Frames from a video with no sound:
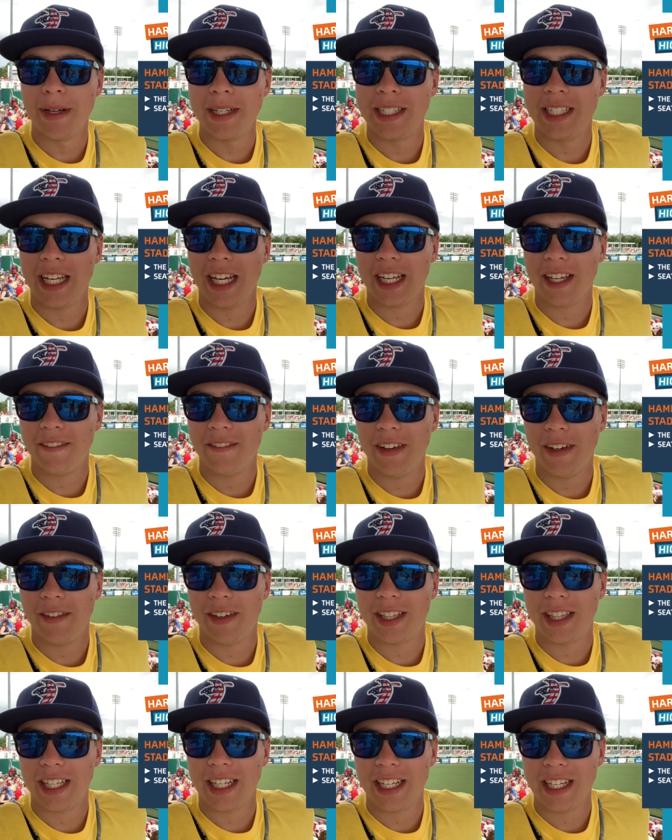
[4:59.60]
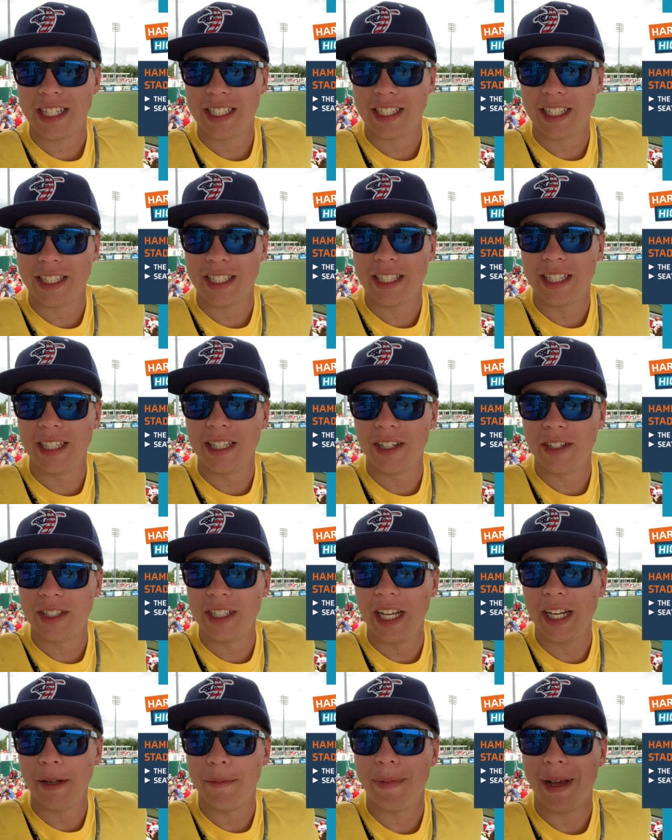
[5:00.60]
second favorite thing is just there's
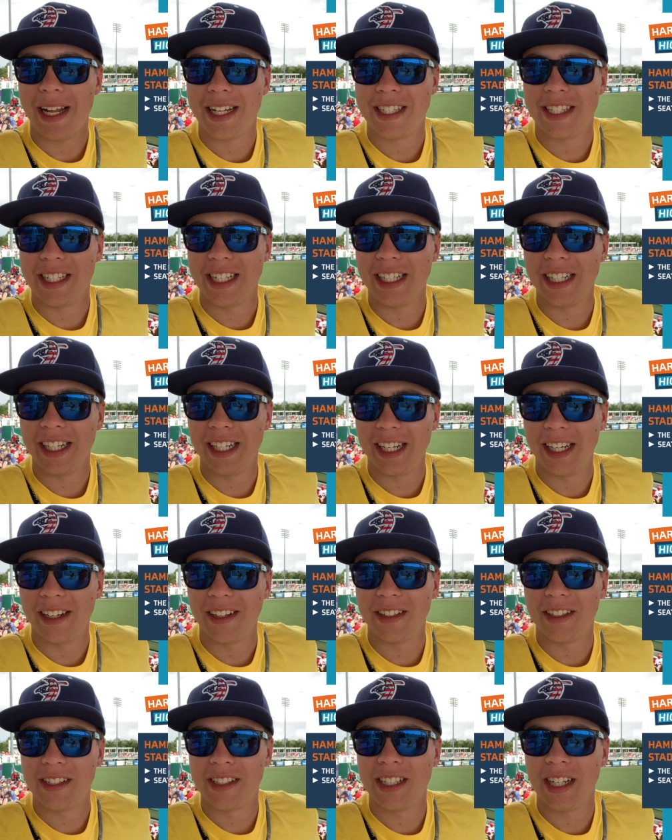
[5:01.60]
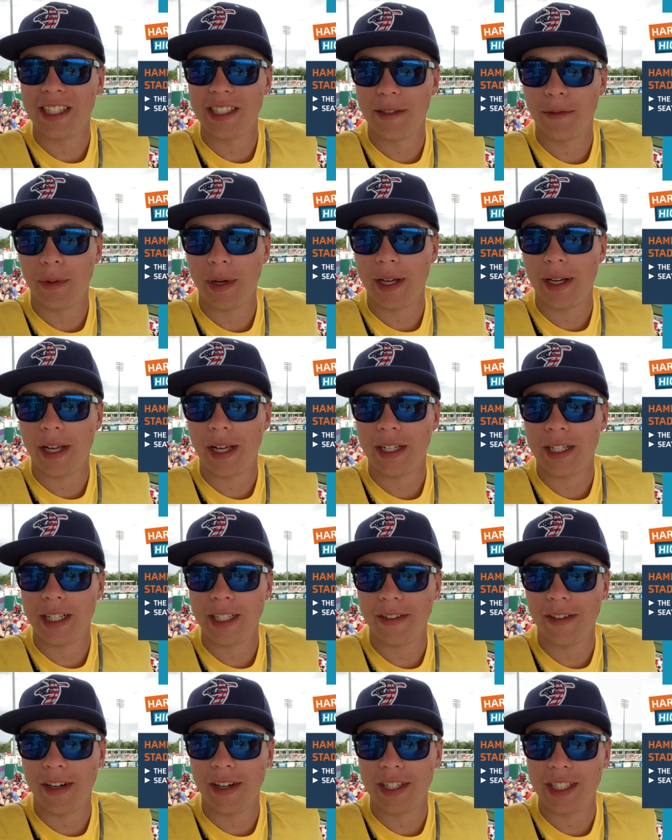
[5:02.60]
not a bad seat in here. There's tons of
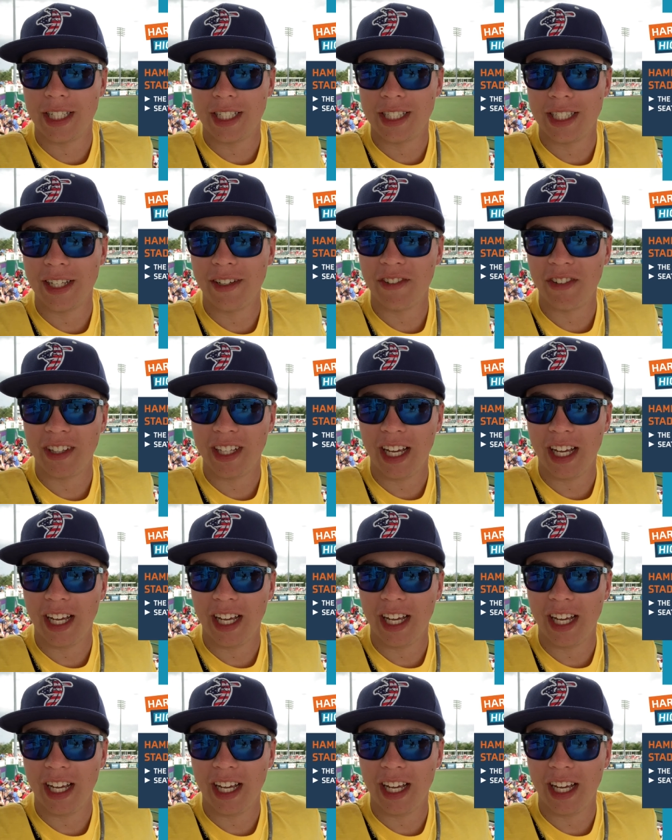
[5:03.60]
There is a seat from the